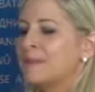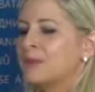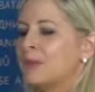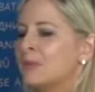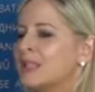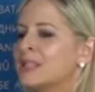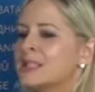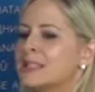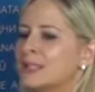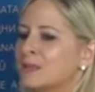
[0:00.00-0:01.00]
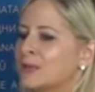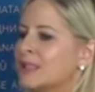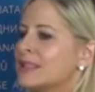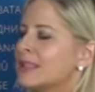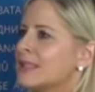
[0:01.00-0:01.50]
religious
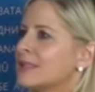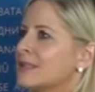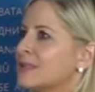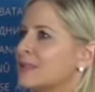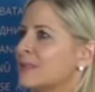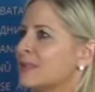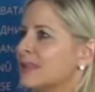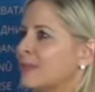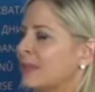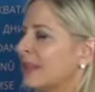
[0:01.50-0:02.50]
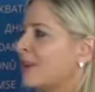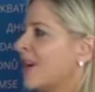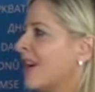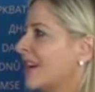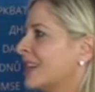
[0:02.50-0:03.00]
communities to be simply
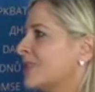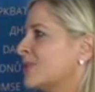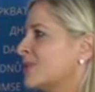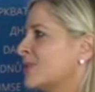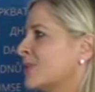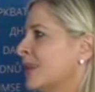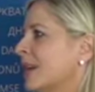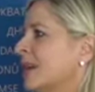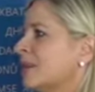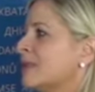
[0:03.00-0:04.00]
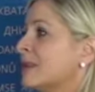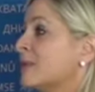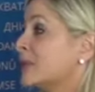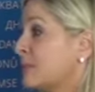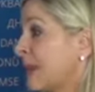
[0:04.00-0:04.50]
encouraged to
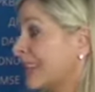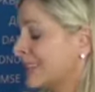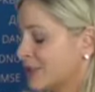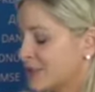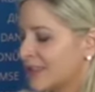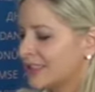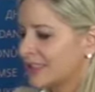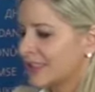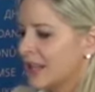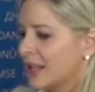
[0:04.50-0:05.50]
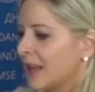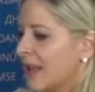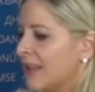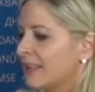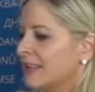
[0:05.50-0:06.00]
respect each other.
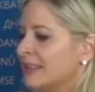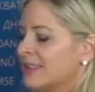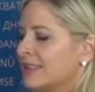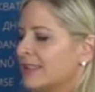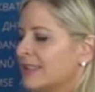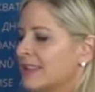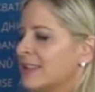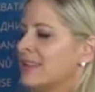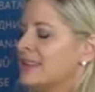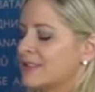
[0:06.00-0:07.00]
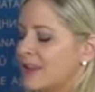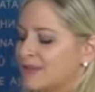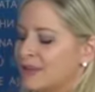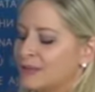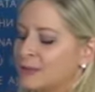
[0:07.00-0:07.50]
I think the needs
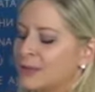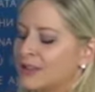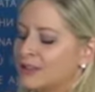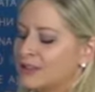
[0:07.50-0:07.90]
of the world